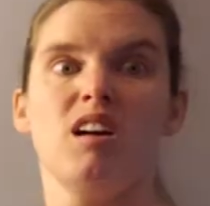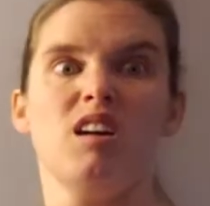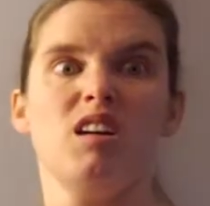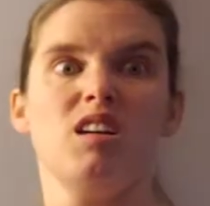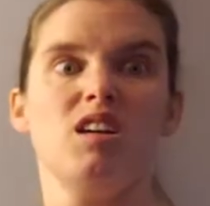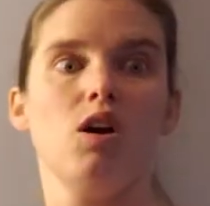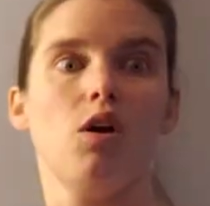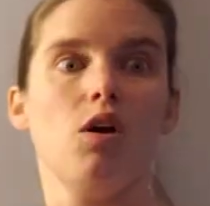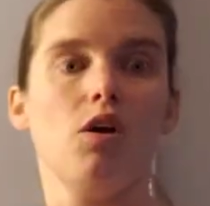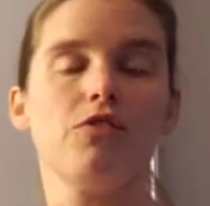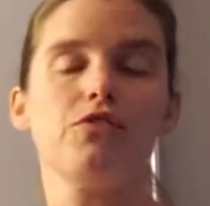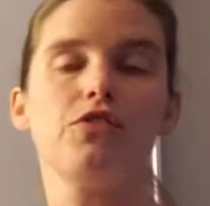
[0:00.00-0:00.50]

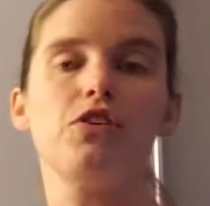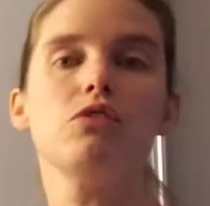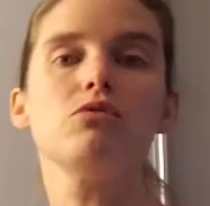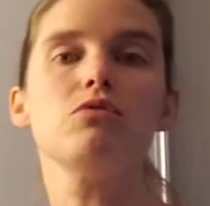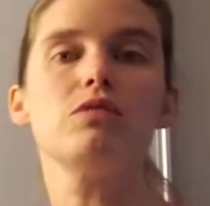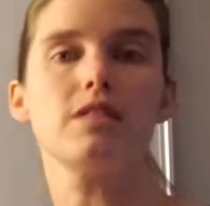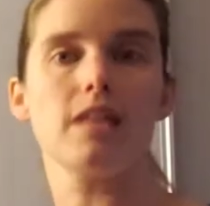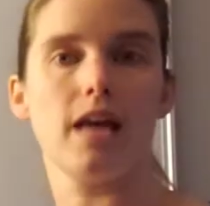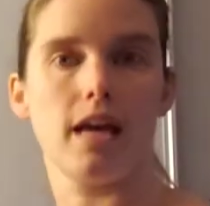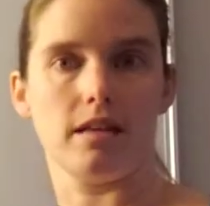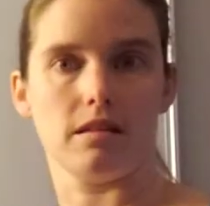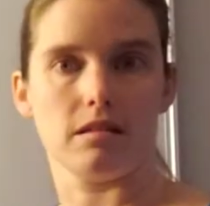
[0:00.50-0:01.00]
a few
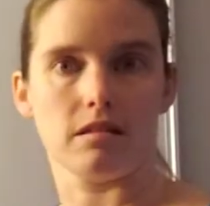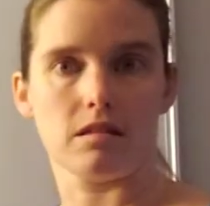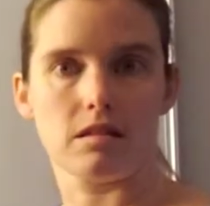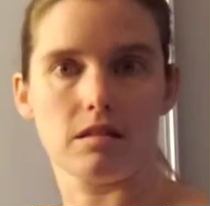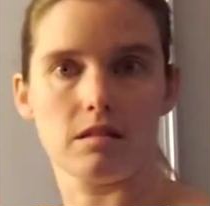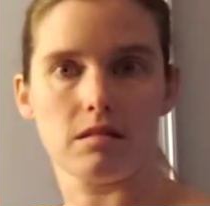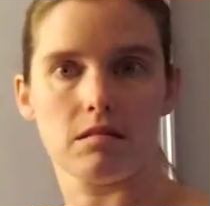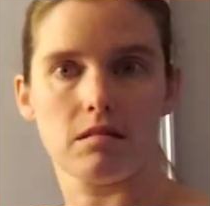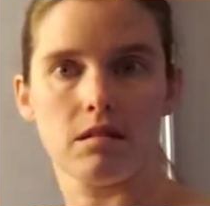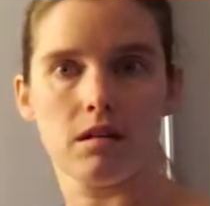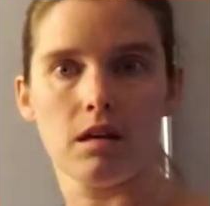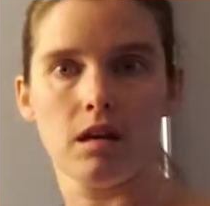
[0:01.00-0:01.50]

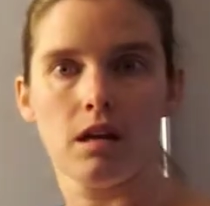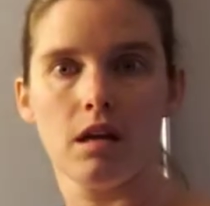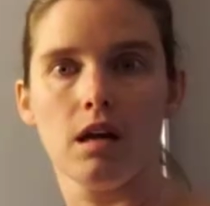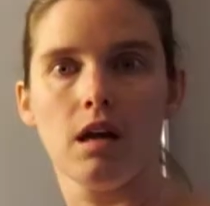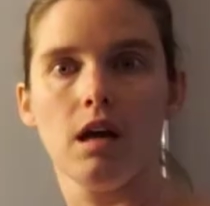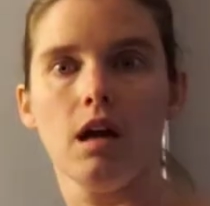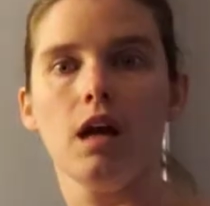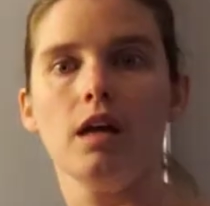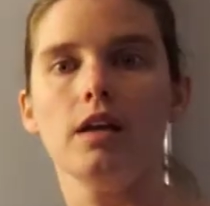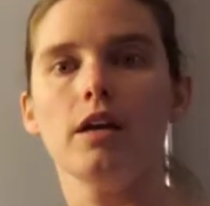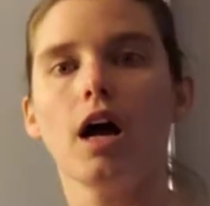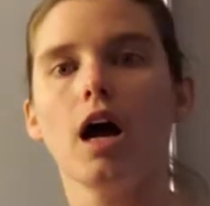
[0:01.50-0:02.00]
cents.
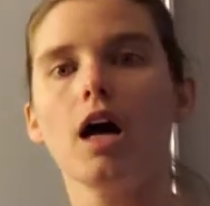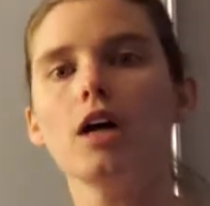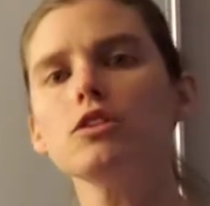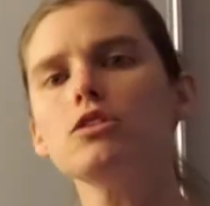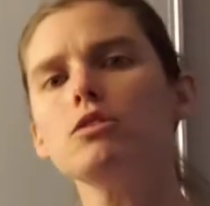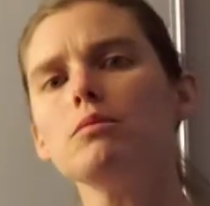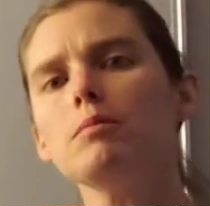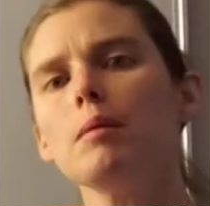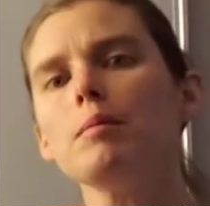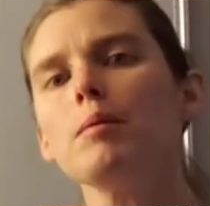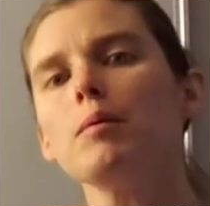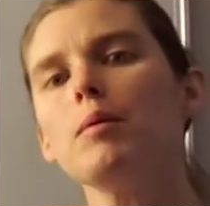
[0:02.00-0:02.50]
Now
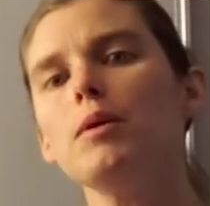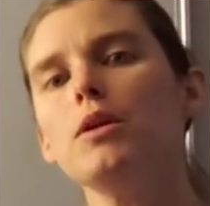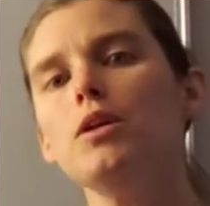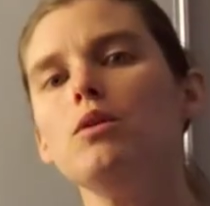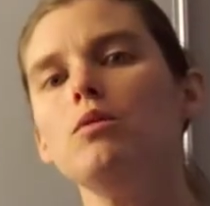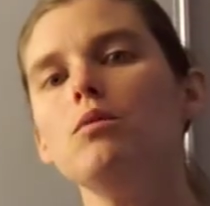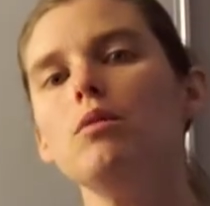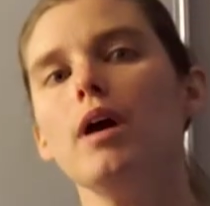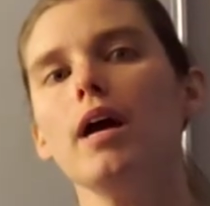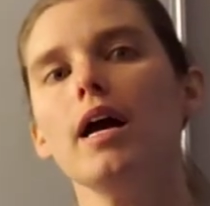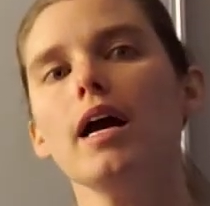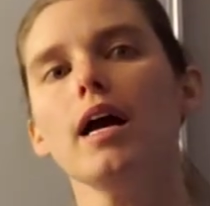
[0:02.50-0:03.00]
also remember when
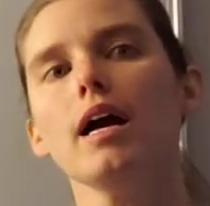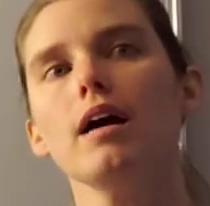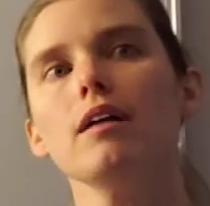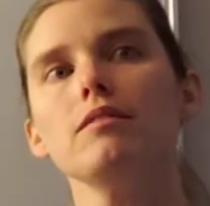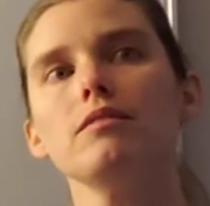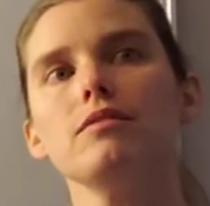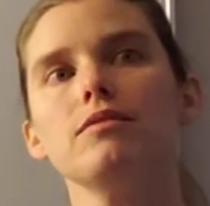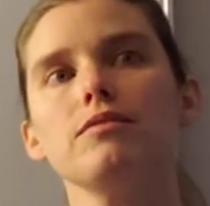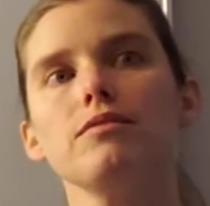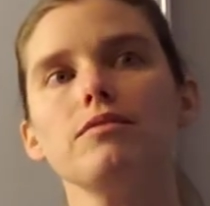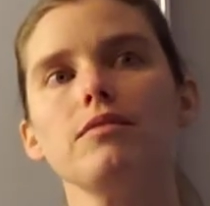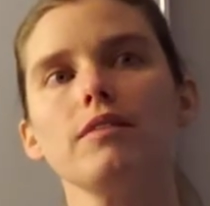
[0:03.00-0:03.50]
you
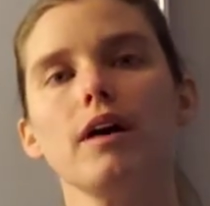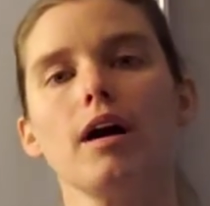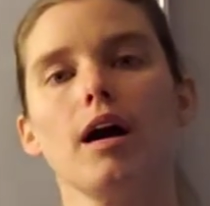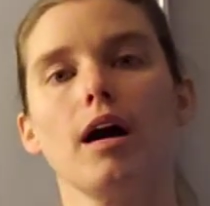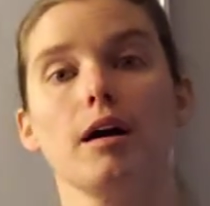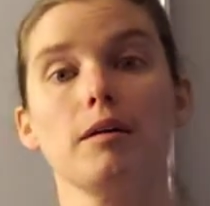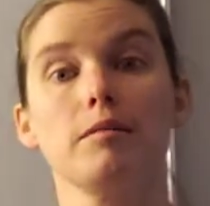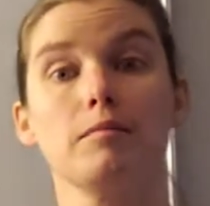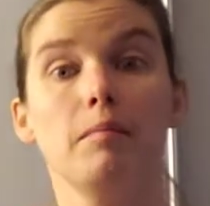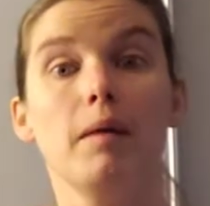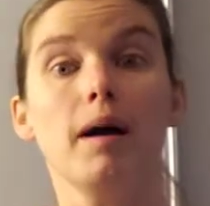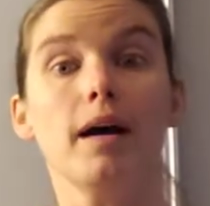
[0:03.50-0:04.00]
have
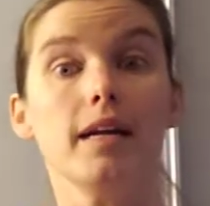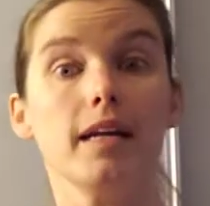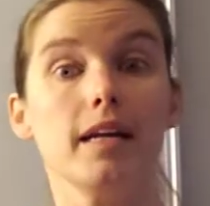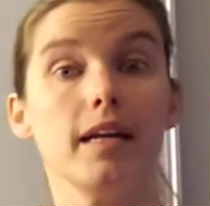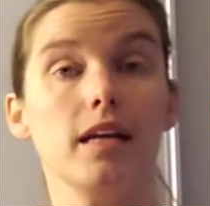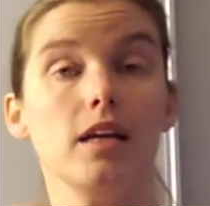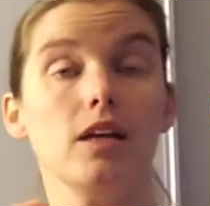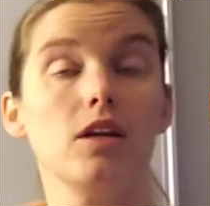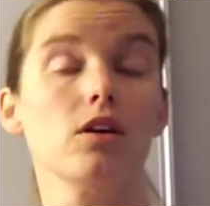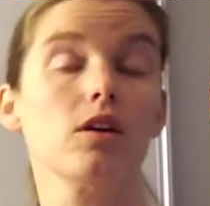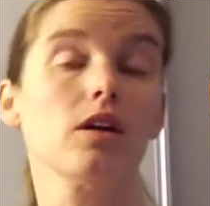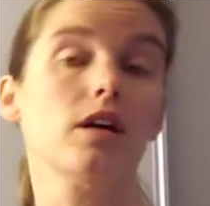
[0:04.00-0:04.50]

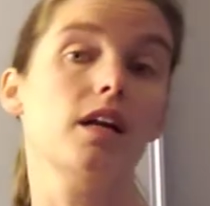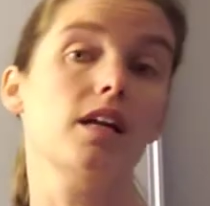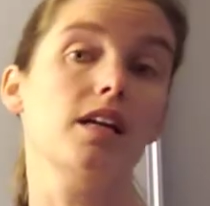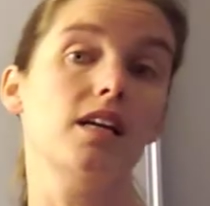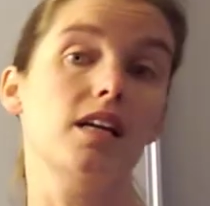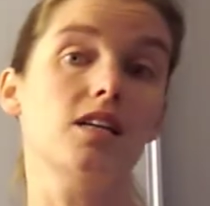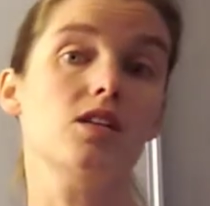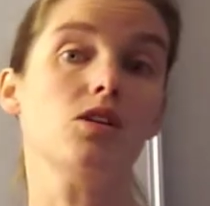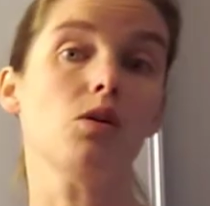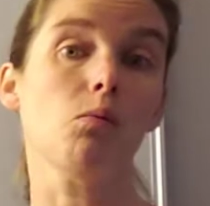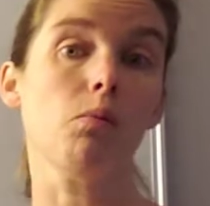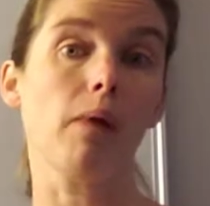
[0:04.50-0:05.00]
money, you're going to
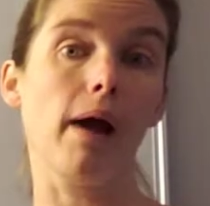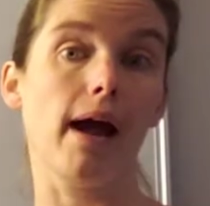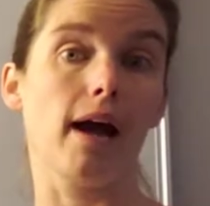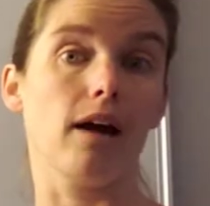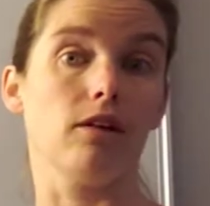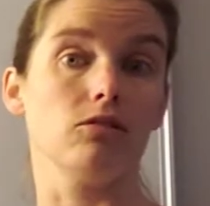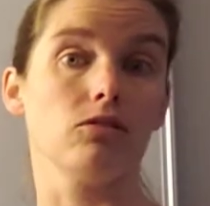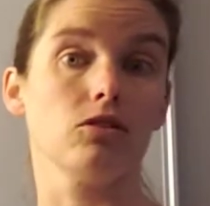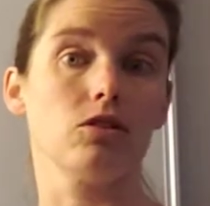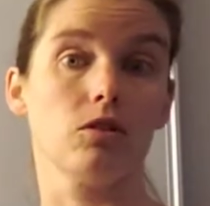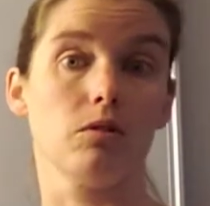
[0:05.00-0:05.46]
need to round.